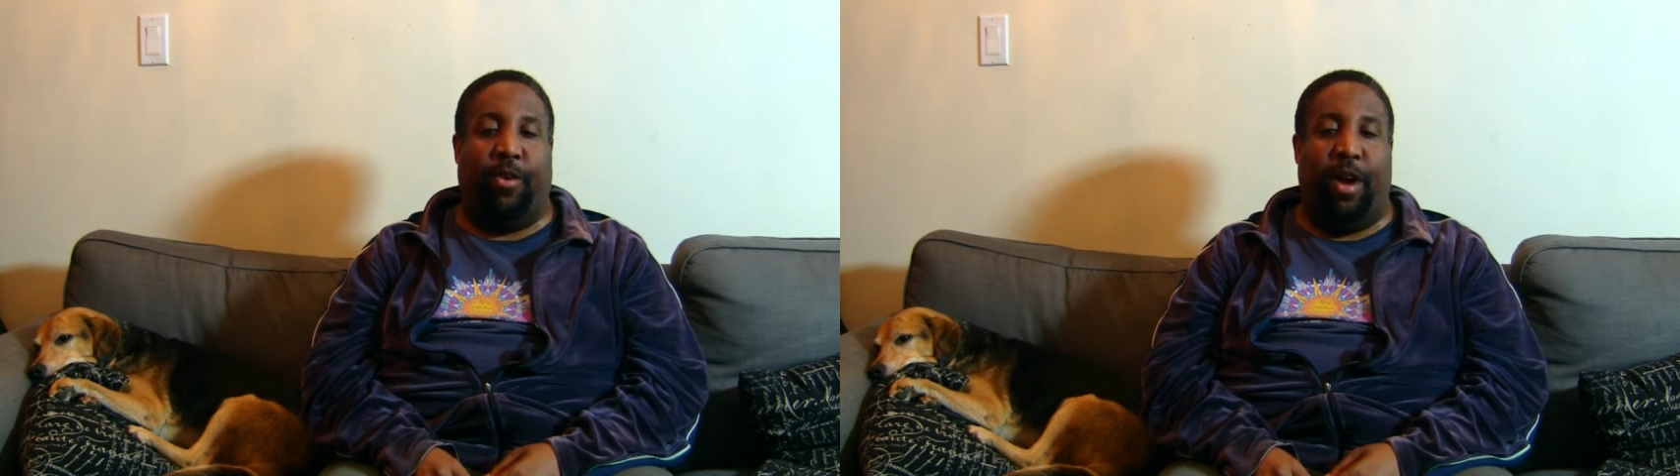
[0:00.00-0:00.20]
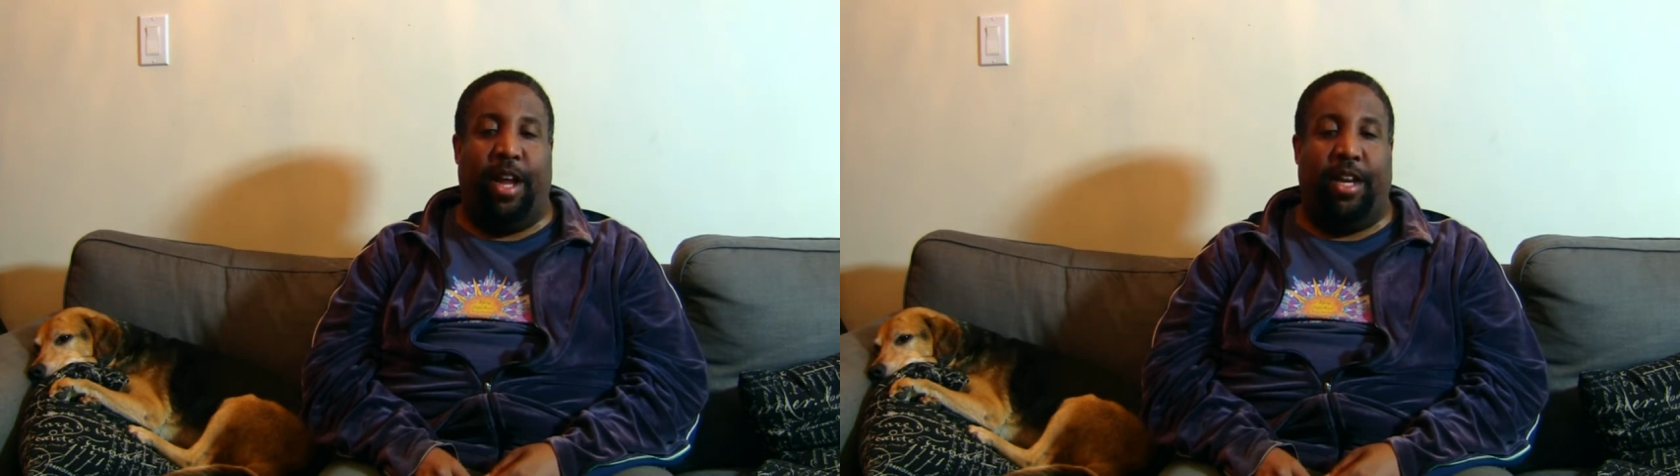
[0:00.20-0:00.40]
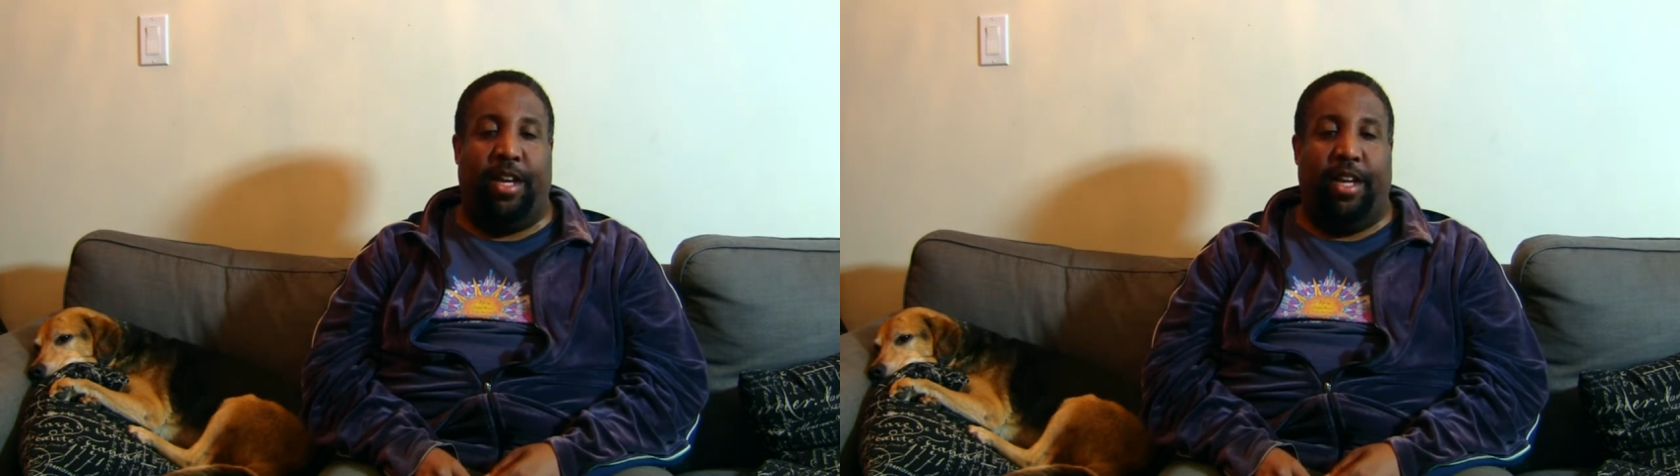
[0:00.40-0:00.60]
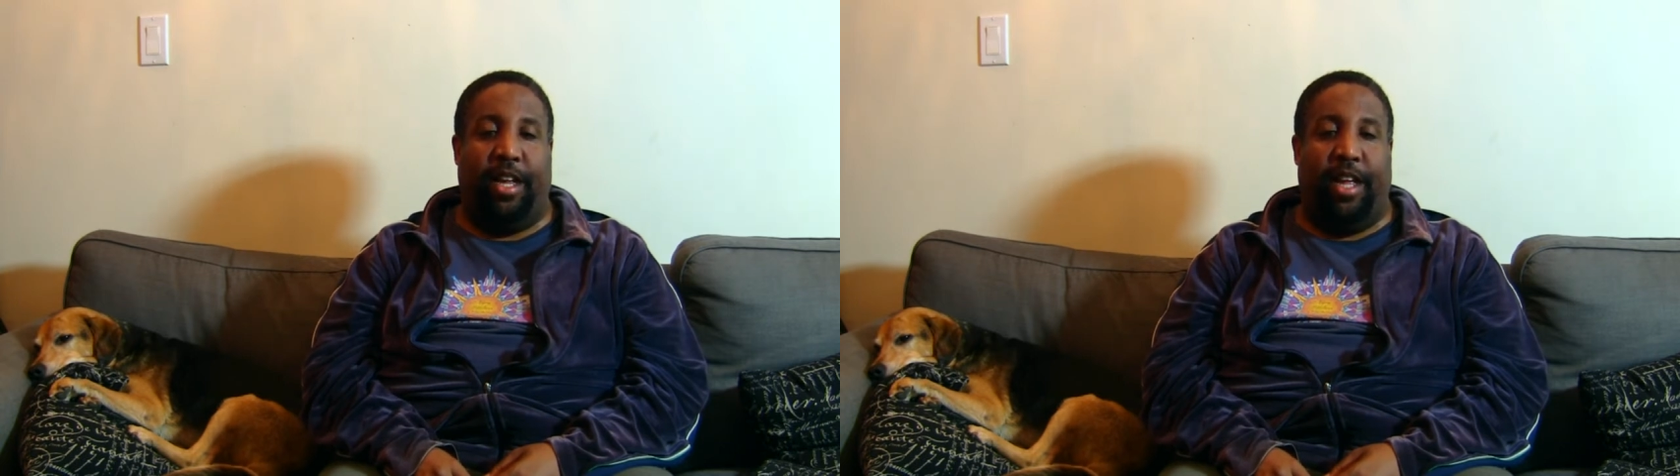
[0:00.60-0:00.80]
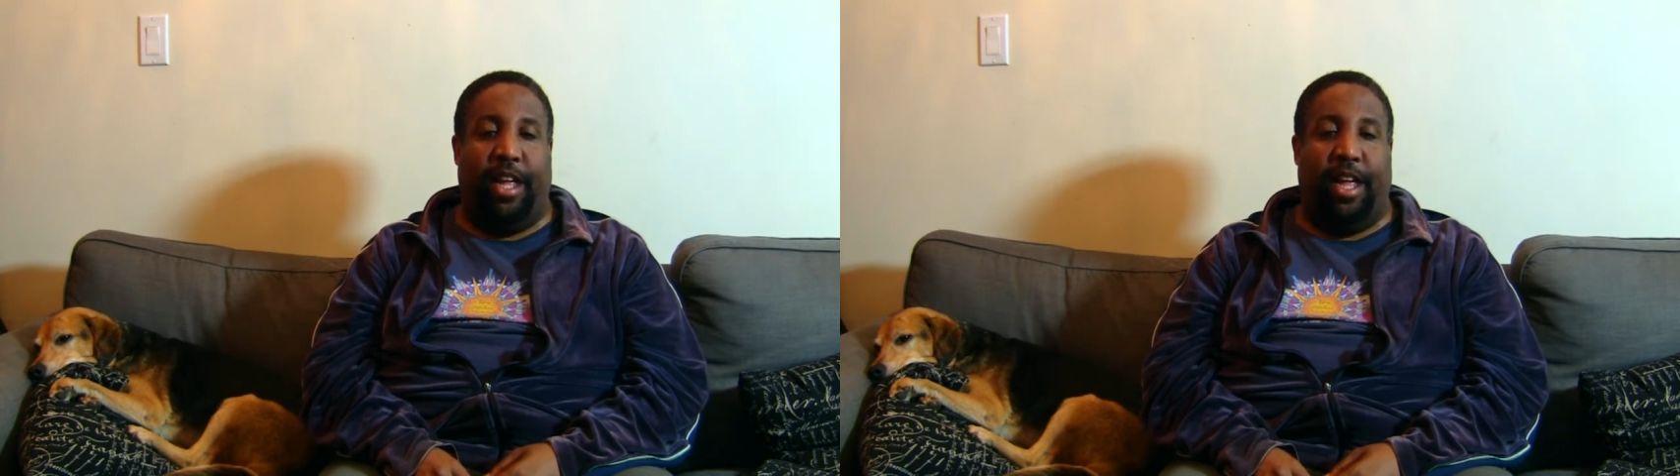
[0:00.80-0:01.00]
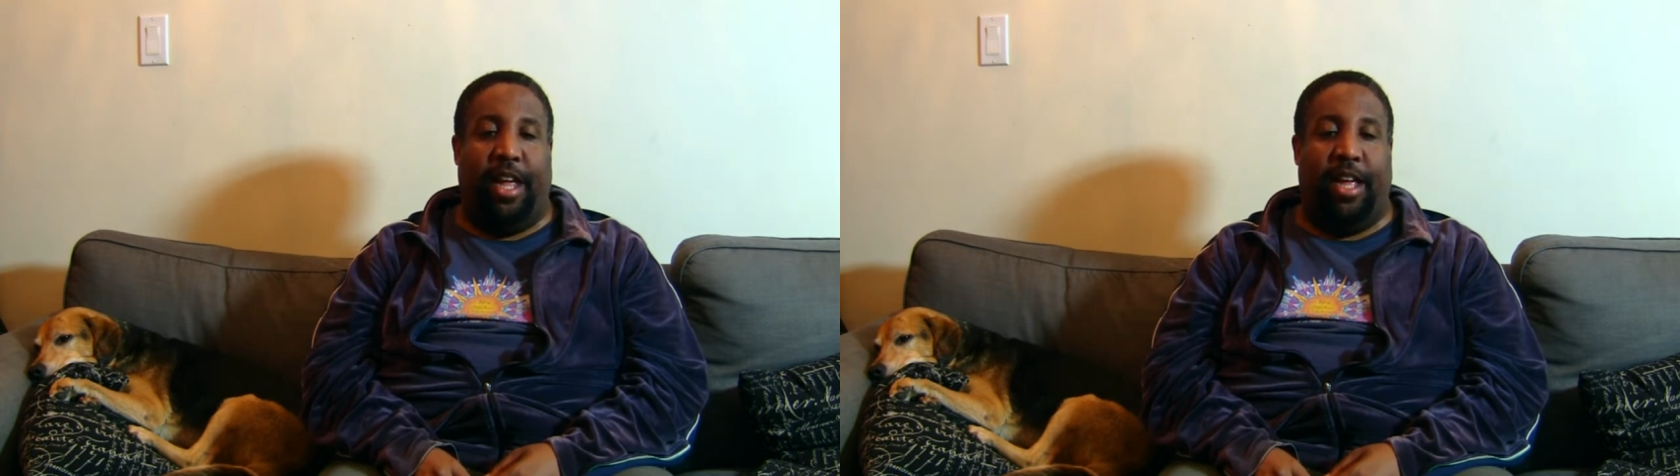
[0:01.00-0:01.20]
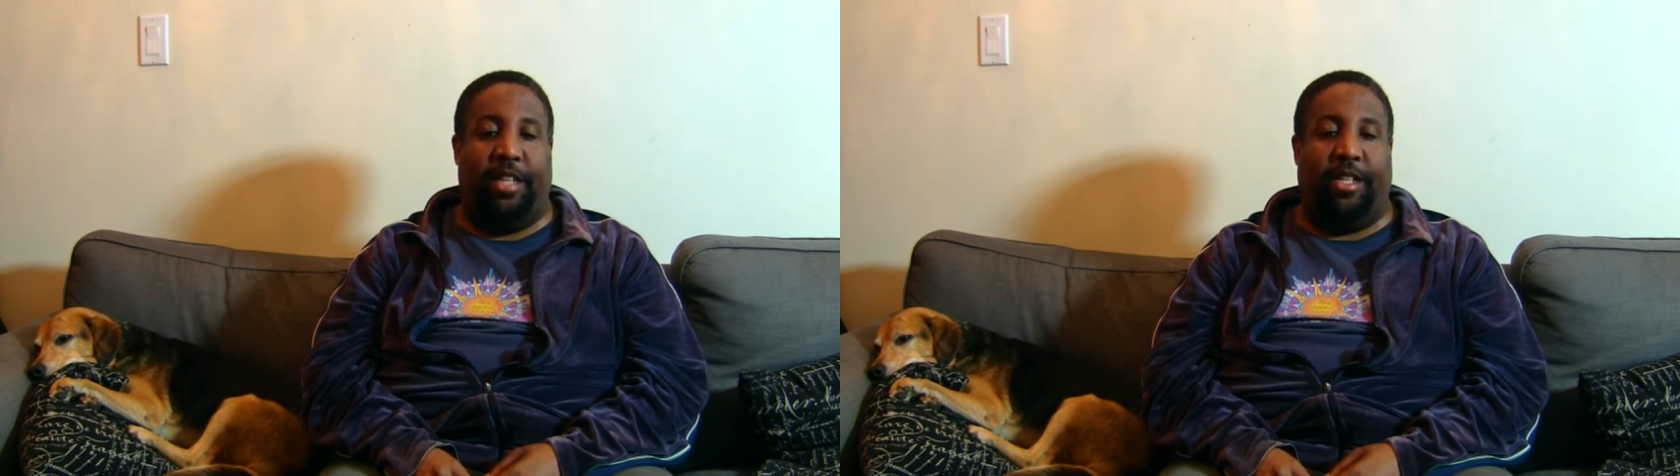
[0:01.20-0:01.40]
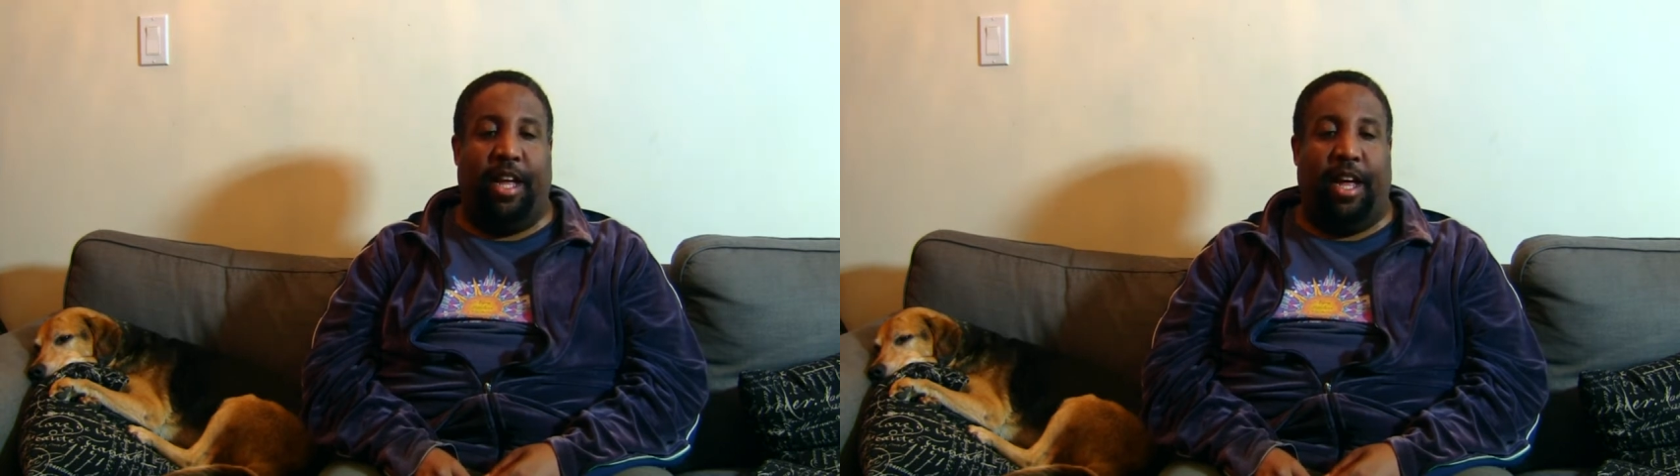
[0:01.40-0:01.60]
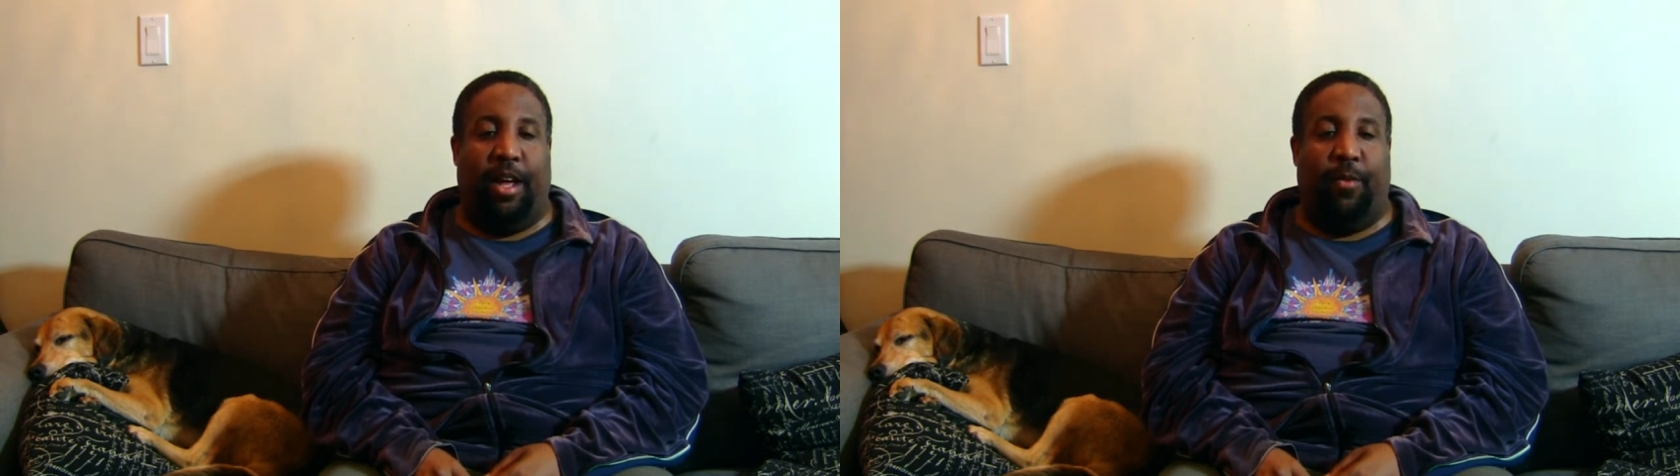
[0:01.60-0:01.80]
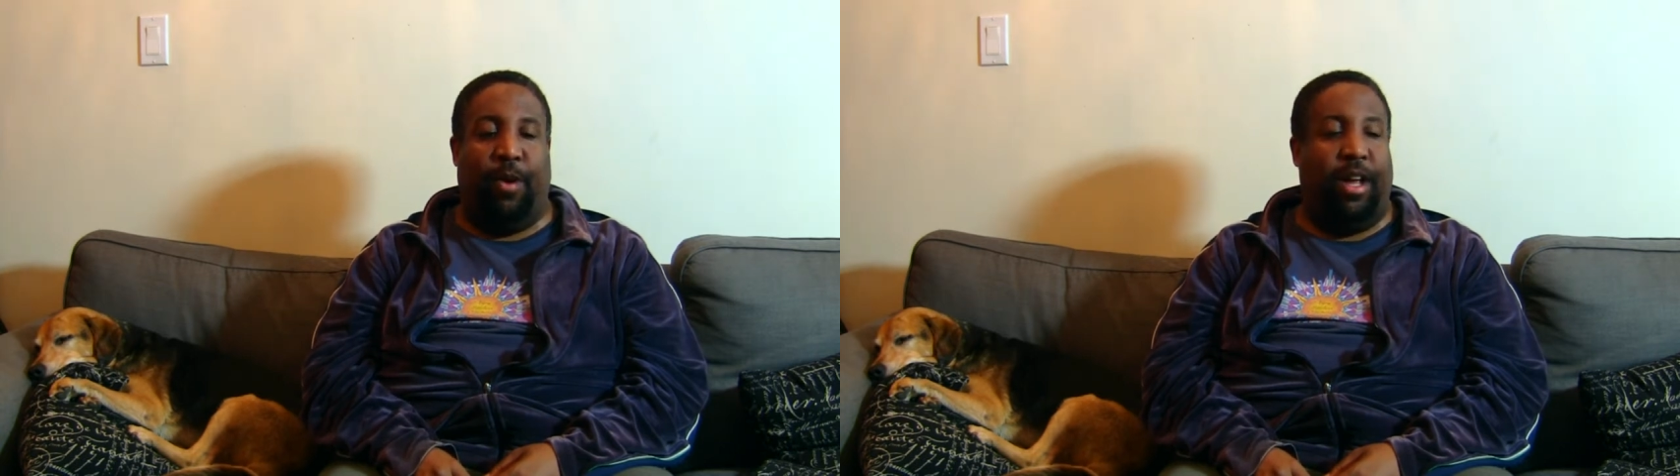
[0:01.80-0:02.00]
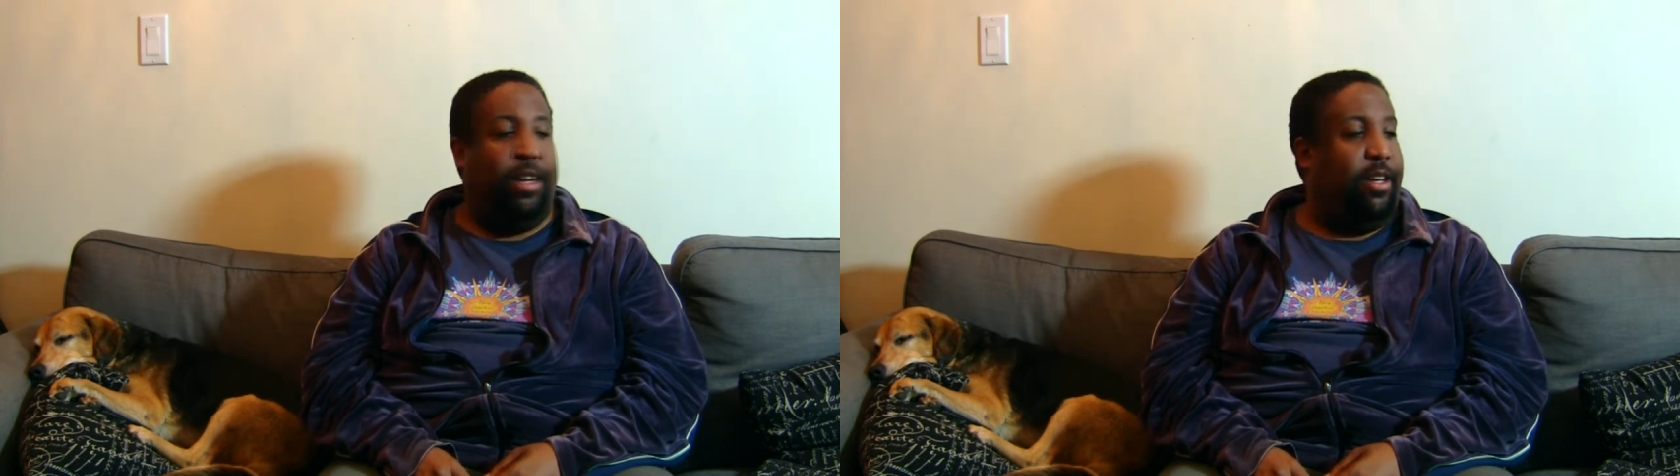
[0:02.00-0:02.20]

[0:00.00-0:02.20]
great is, what?